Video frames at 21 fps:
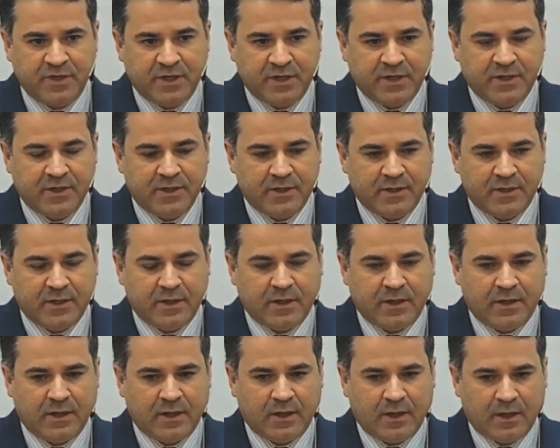we are going
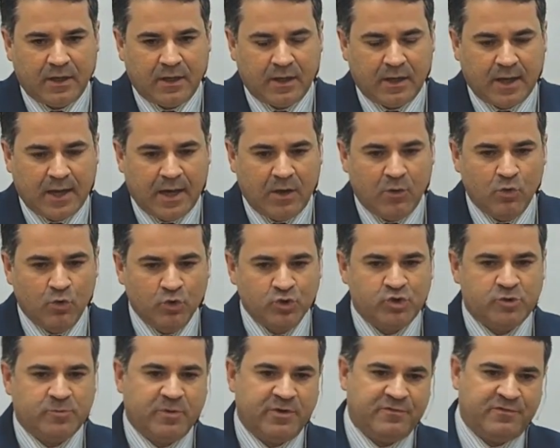to see
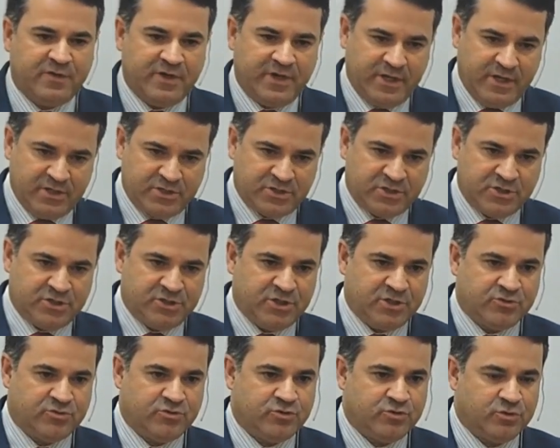
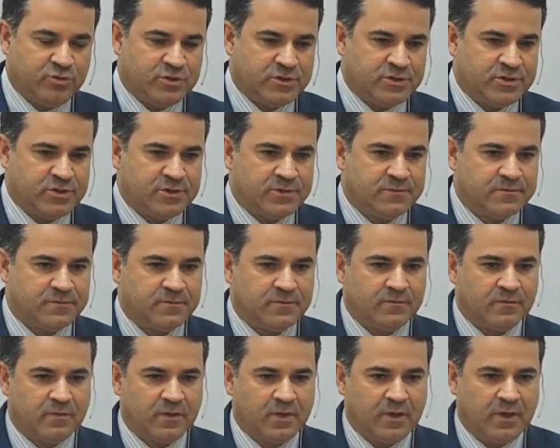the last time that
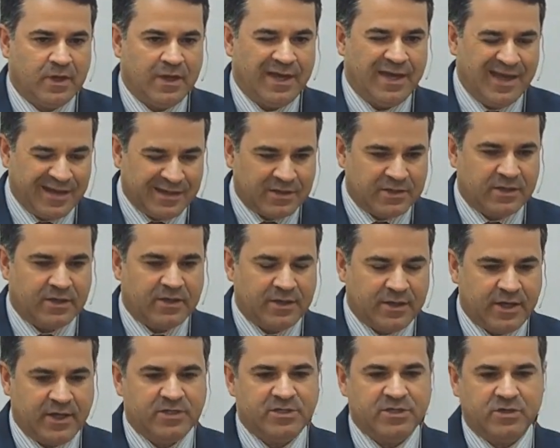Jesus
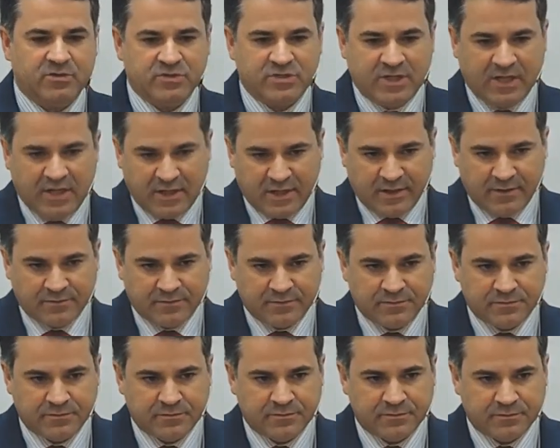entered in
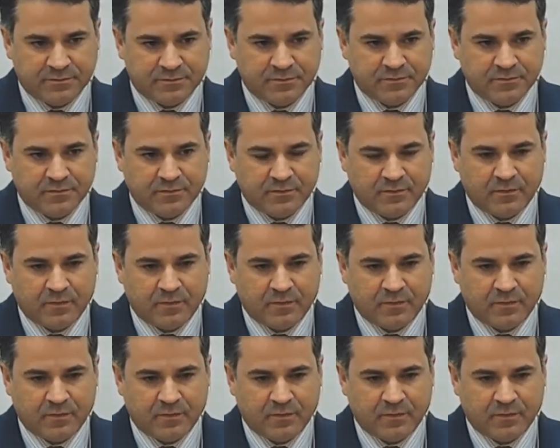Jerusalem.